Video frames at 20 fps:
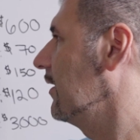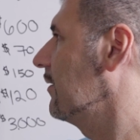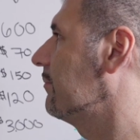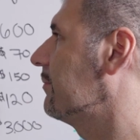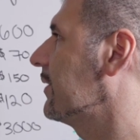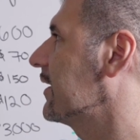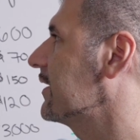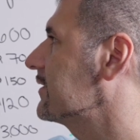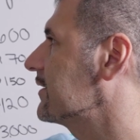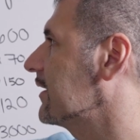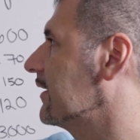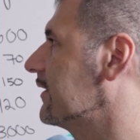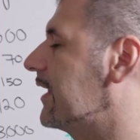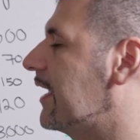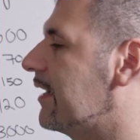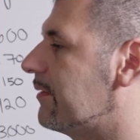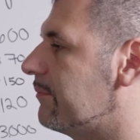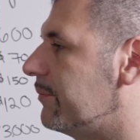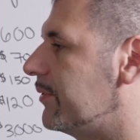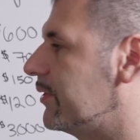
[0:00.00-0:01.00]
based on
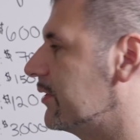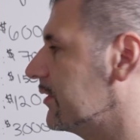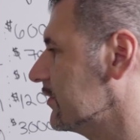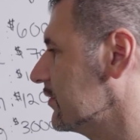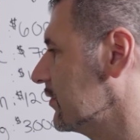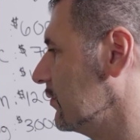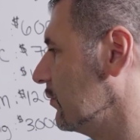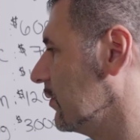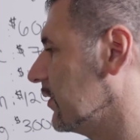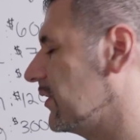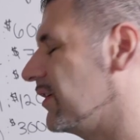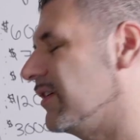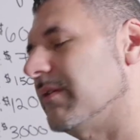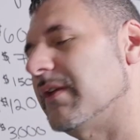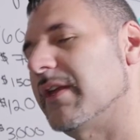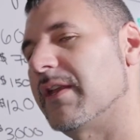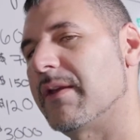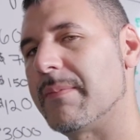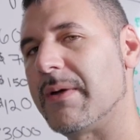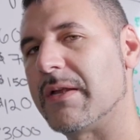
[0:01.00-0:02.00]
that book. So we're going to
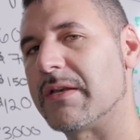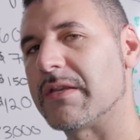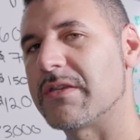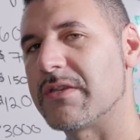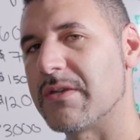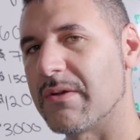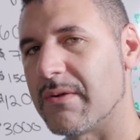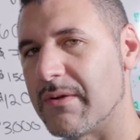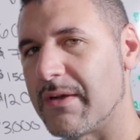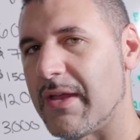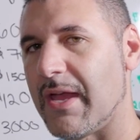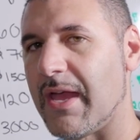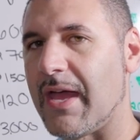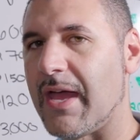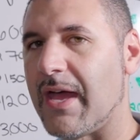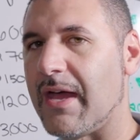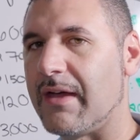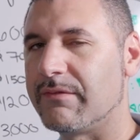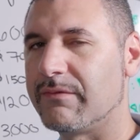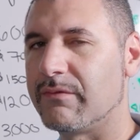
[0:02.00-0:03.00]
get about a year and a
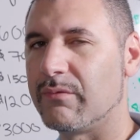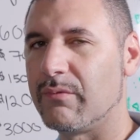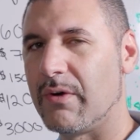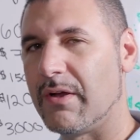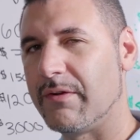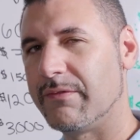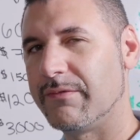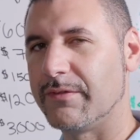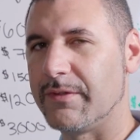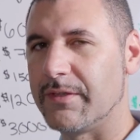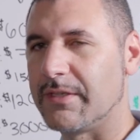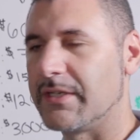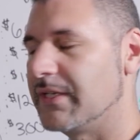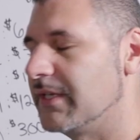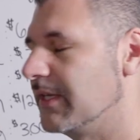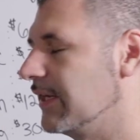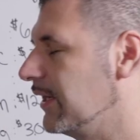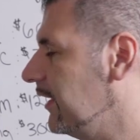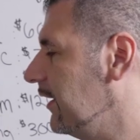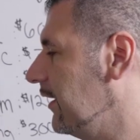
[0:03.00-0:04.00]
half
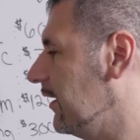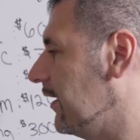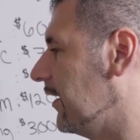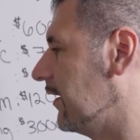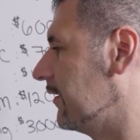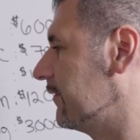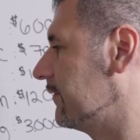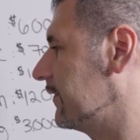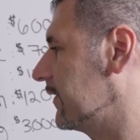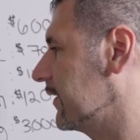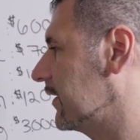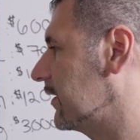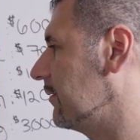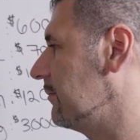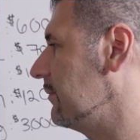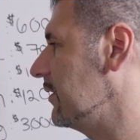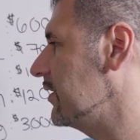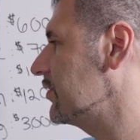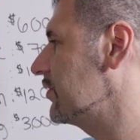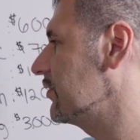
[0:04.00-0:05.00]
roughly of the
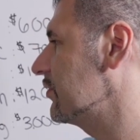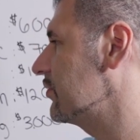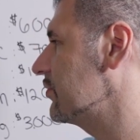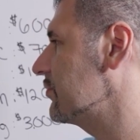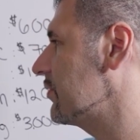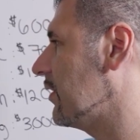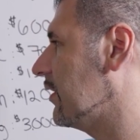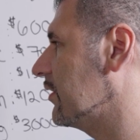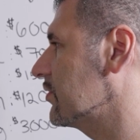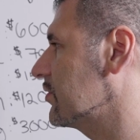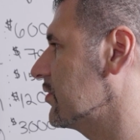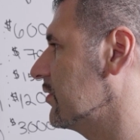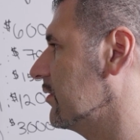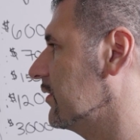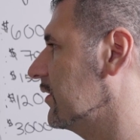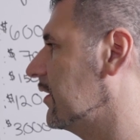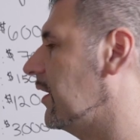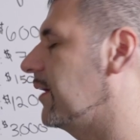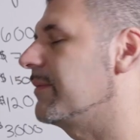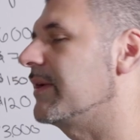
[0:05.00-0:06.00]
commission structure
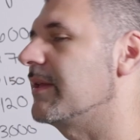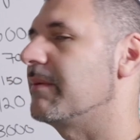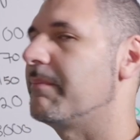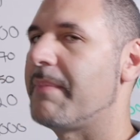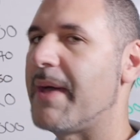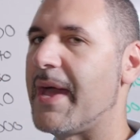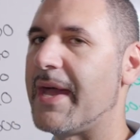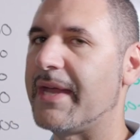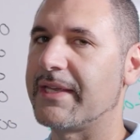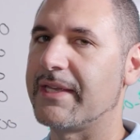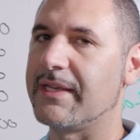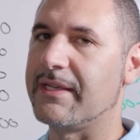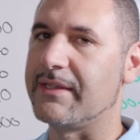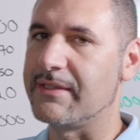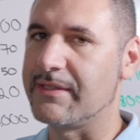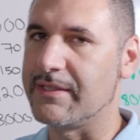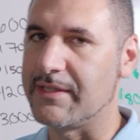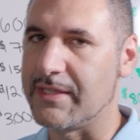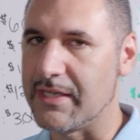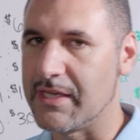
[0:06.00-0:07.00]
coming back
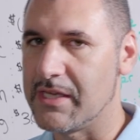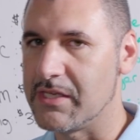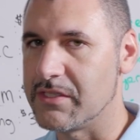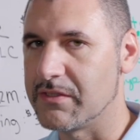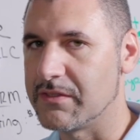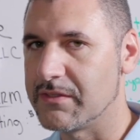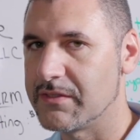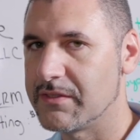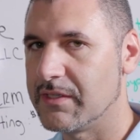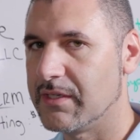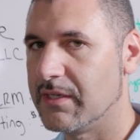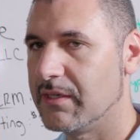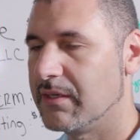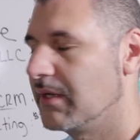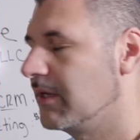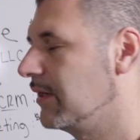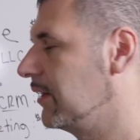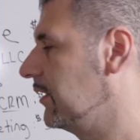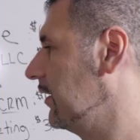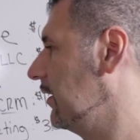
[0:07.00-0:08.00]
into the agency.
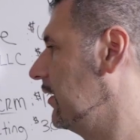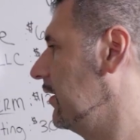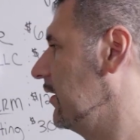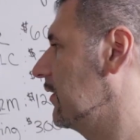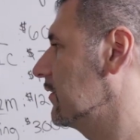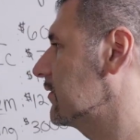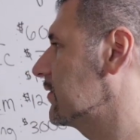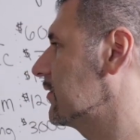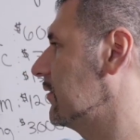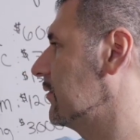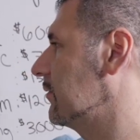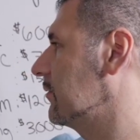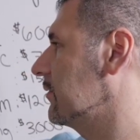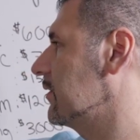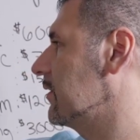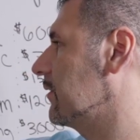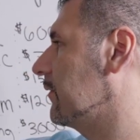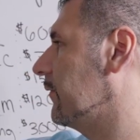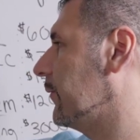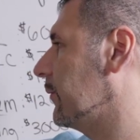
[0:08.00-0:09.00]
So
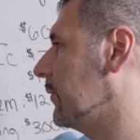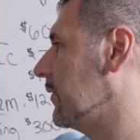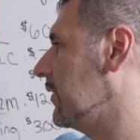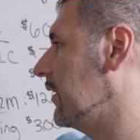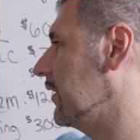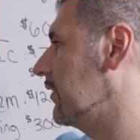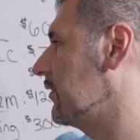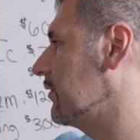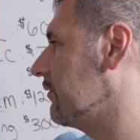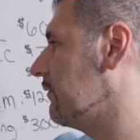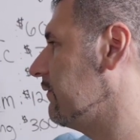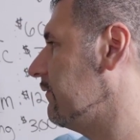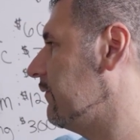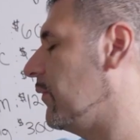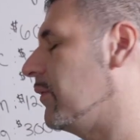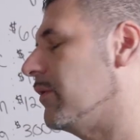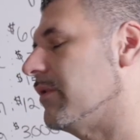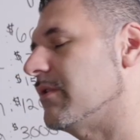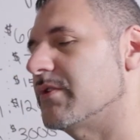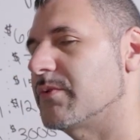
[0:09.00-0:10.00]
year 3 and year
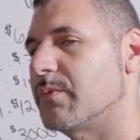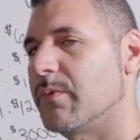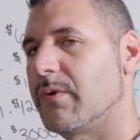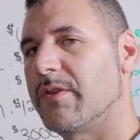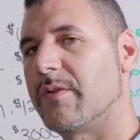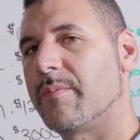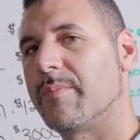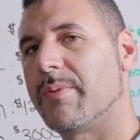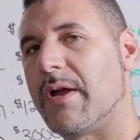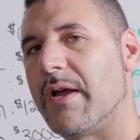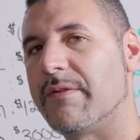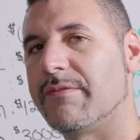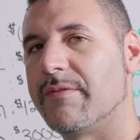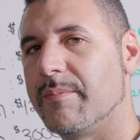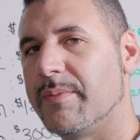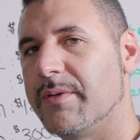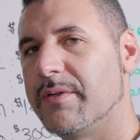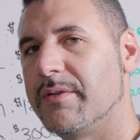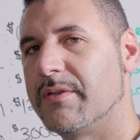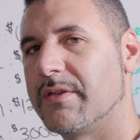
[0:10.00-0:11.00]
4 is where the
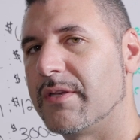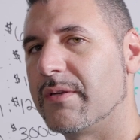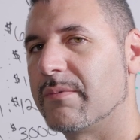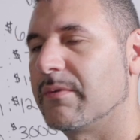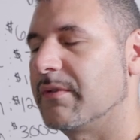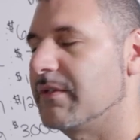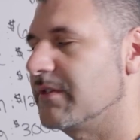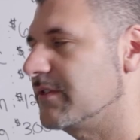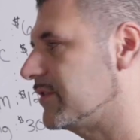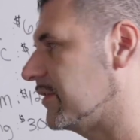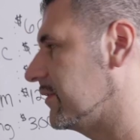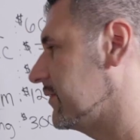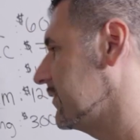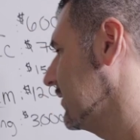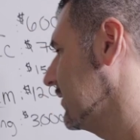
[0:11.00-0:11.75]
profitability really starts